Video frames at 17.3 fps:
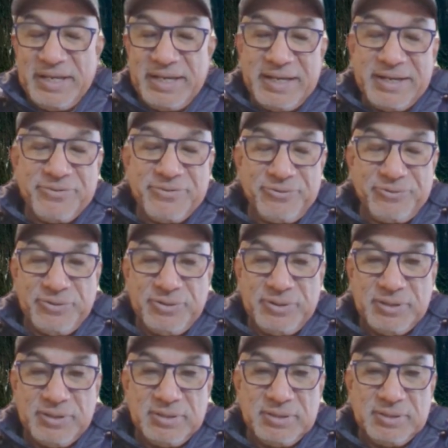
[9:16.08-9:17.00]
if
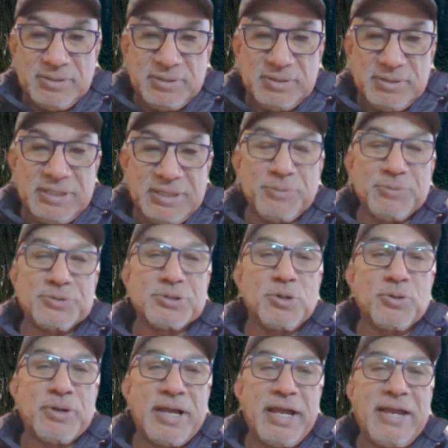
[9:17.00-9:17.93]
it was
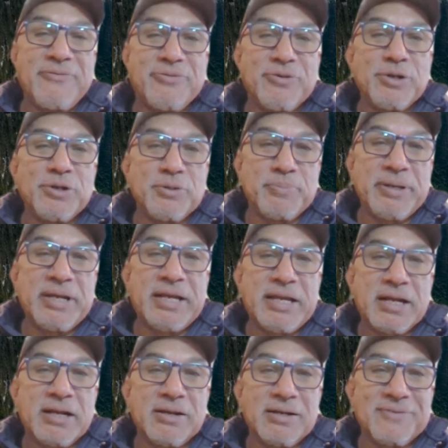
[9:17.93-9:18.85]
okay for you to be
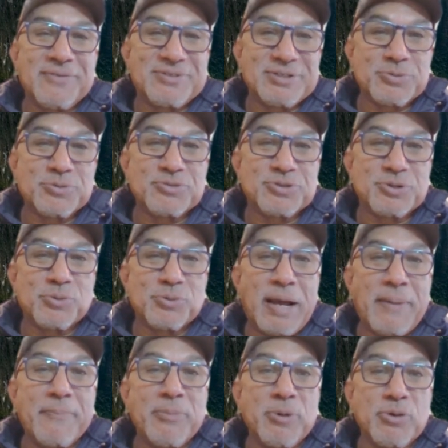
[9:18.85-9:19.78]
here and if this was the
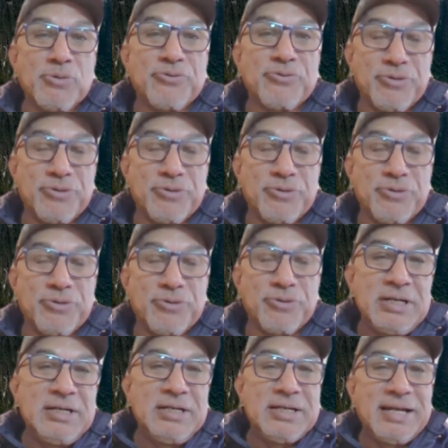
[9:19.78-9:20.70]
right move for you.
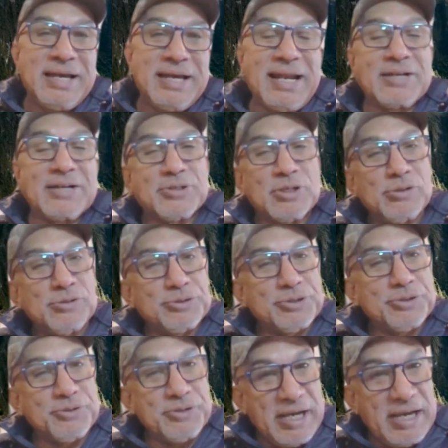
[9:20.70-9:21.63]
And I told
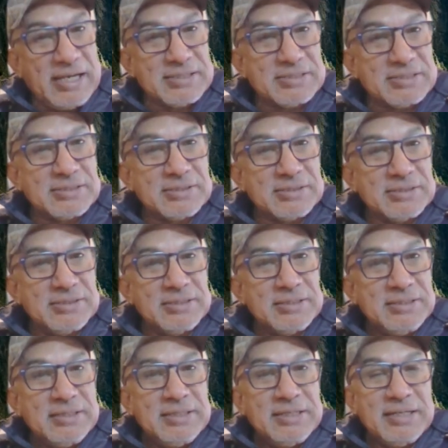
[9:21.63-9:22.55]
you yes.
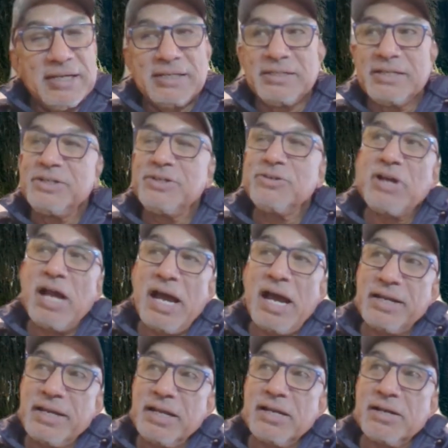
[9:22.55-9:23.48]
And then you
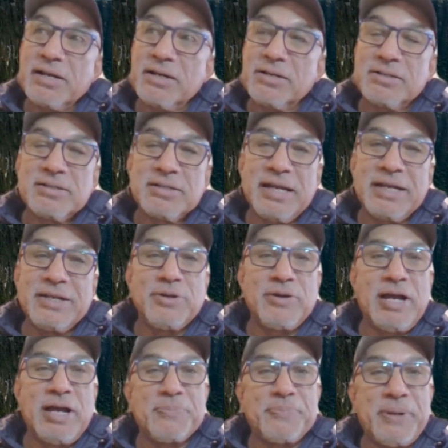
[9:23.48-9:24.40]
got here and you
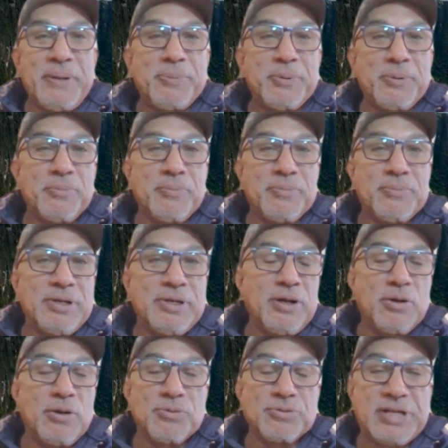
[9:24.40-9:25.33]
had people, you
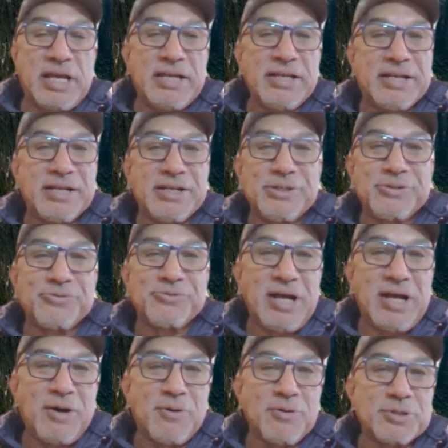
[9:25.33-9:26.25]
know, taking care of your
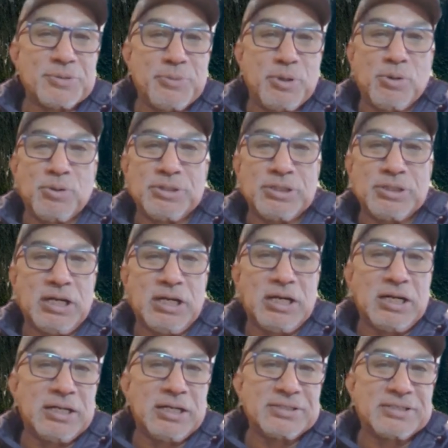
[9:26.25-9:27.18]
flowers, mowing the
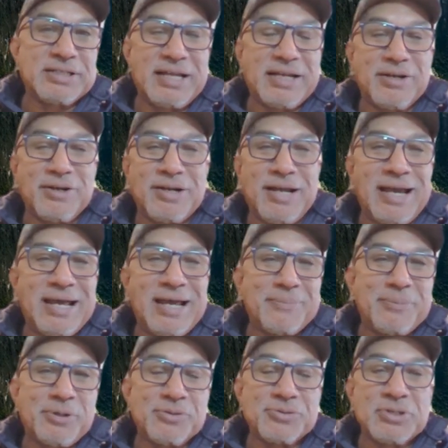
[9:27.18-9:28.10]
lawn, taking care of your
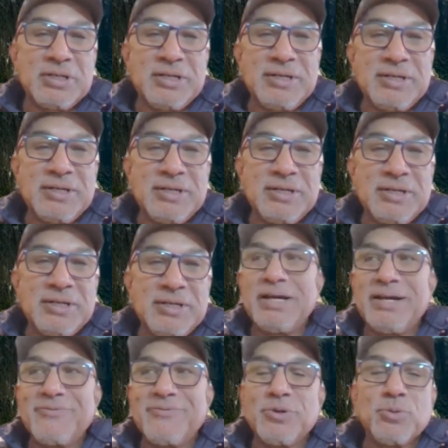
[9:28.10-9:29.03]
animals, you
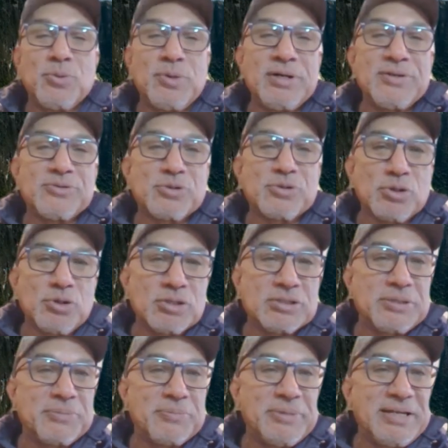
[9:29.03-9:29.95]
never once
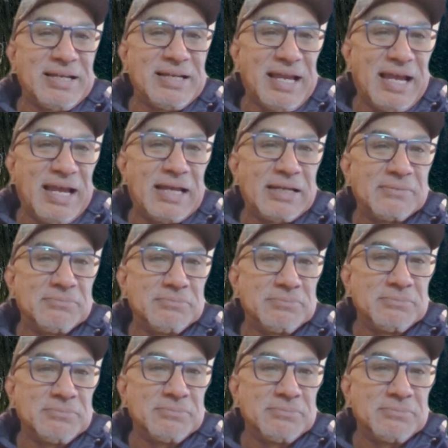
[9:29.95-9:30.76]
looked at me again.